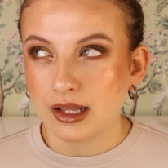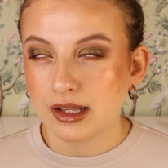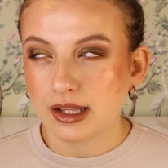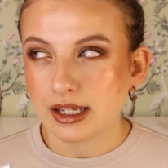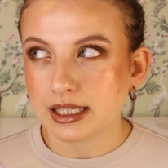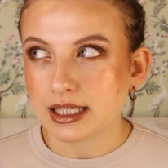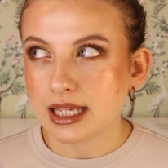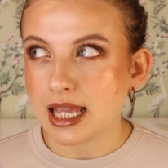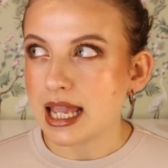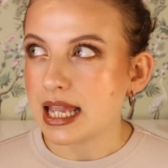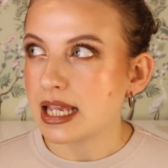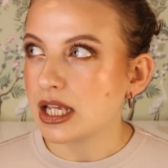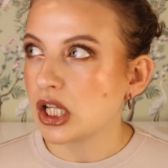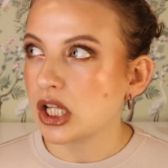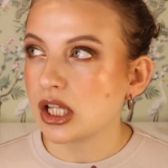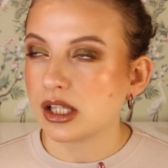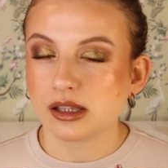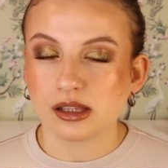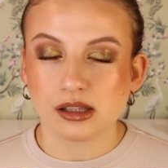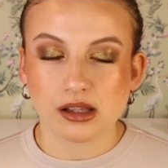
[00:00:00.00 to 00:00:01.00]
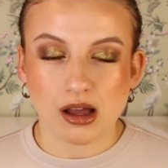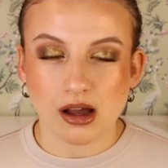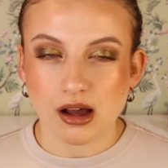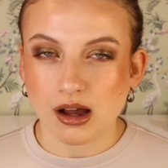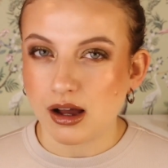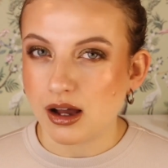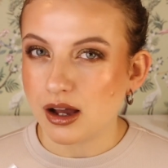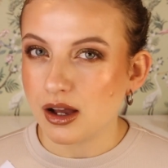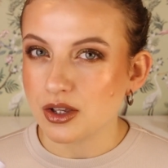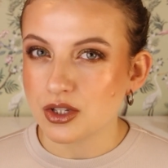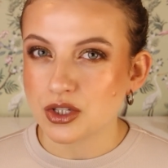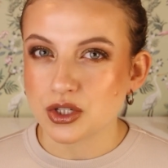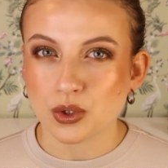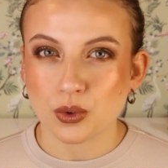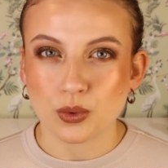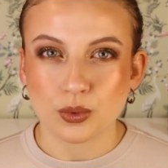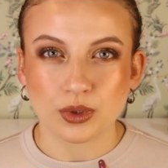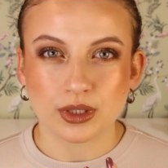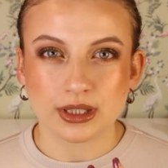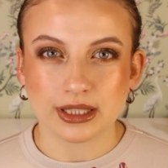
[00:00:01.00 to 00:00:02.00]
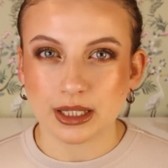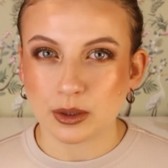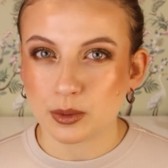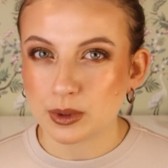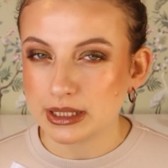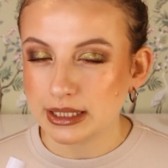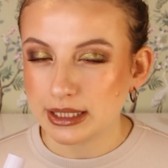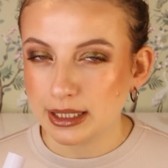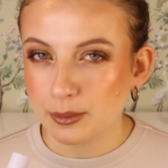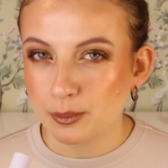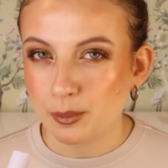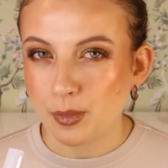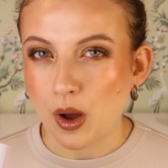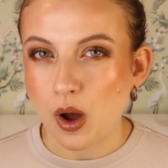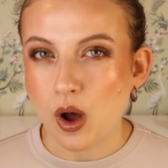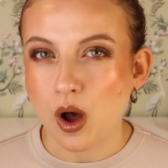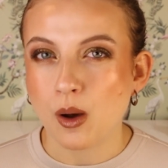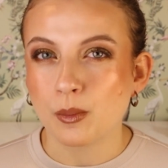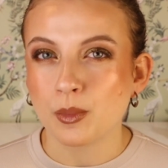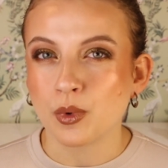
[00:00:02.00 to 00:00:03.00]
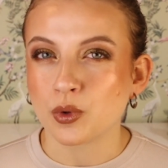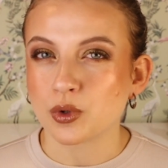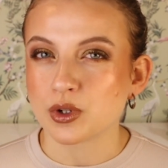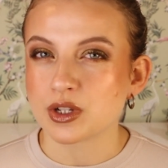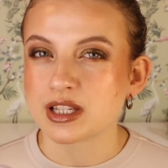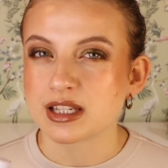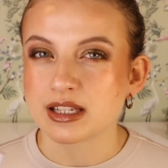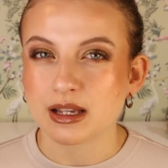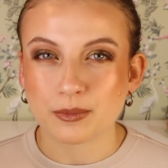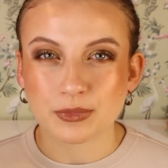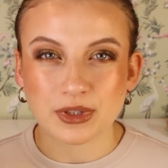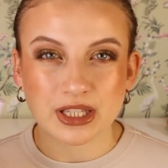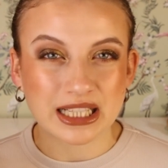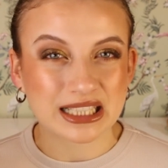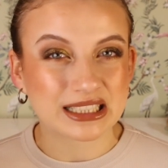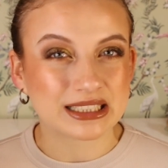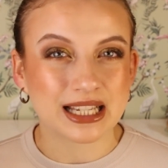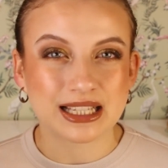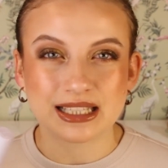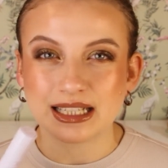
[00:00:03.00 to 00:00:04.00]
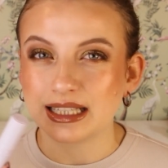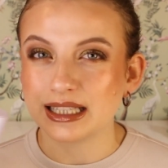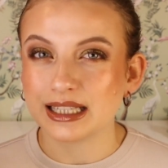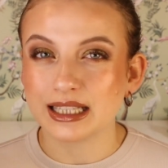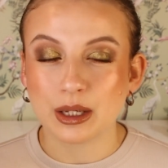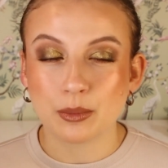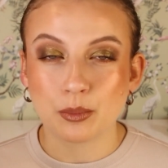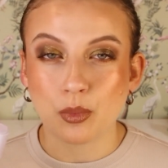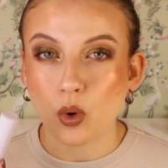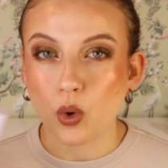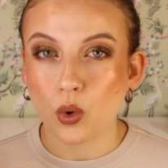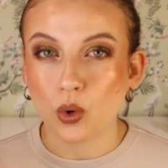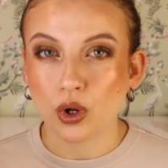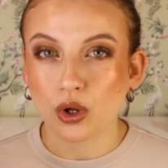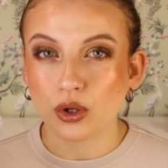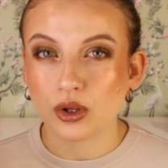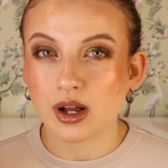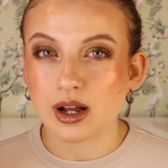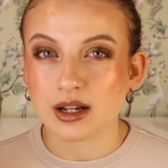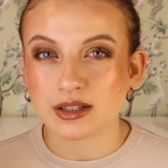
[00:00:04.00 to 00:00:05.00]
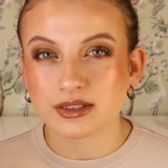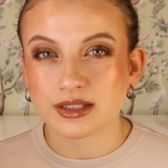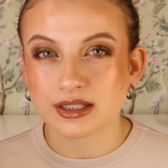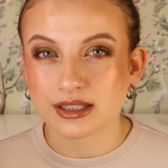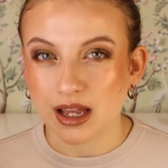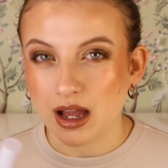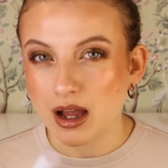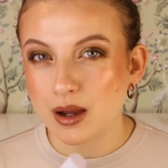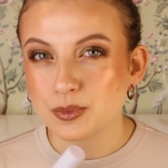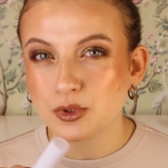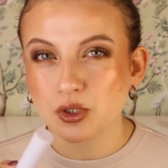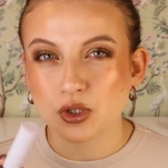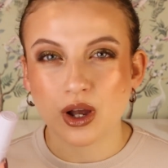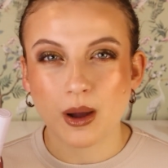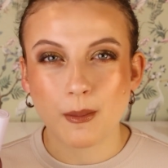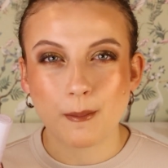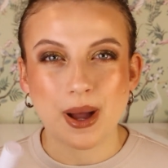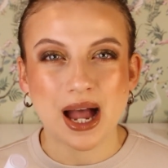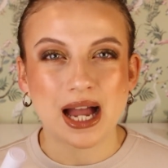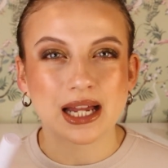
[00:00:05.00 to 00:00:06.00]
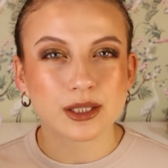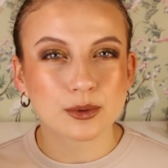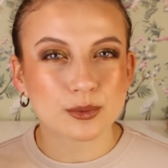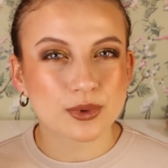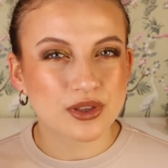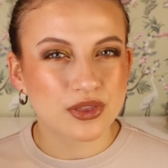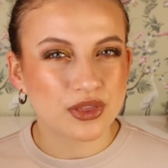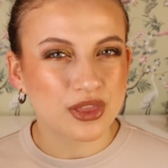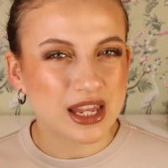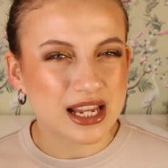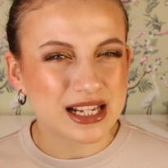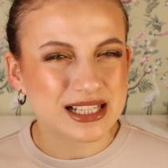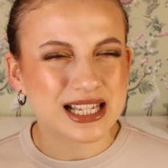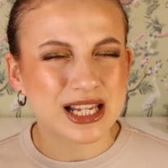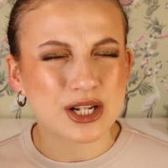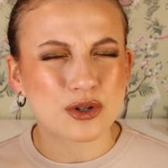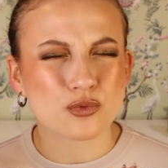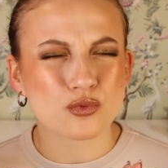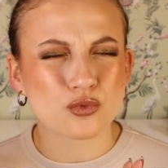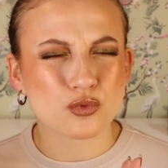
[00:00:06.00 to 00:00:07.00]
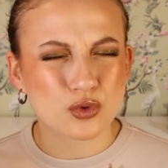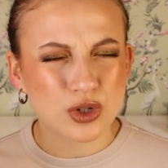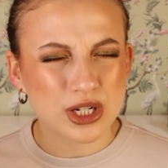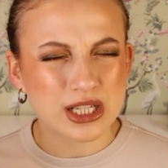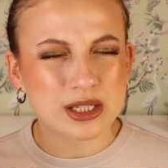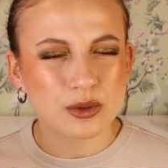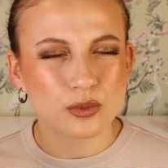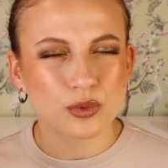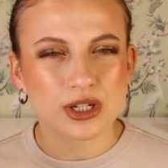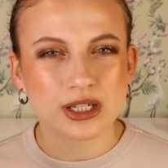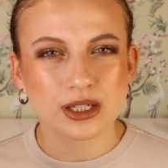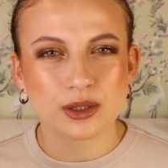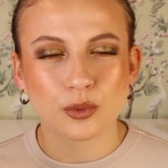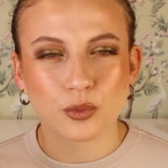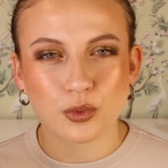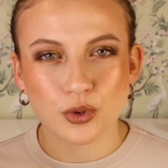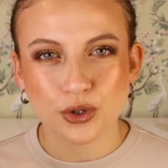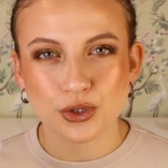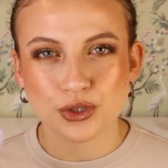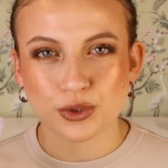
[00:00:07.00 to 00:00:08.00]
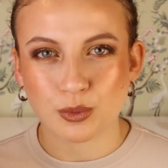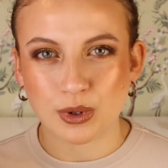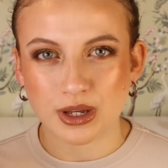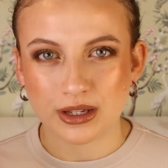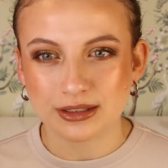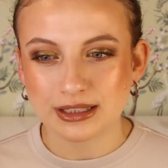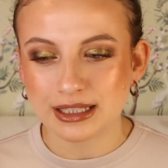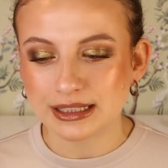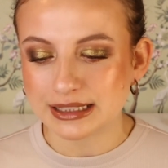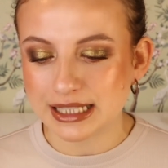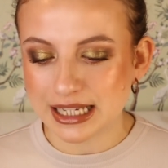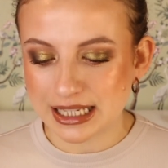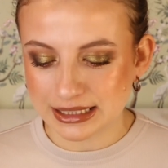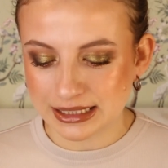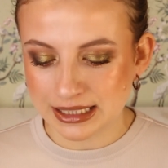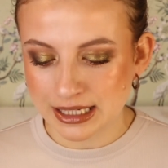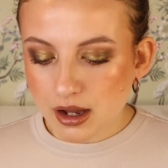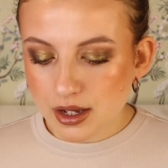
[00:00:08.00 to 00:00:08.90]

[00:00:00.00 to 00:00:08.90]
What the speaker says: like a gloss or a liquid lip balm or something like that, a lip oil on top to combine with things. It really, really works well like that.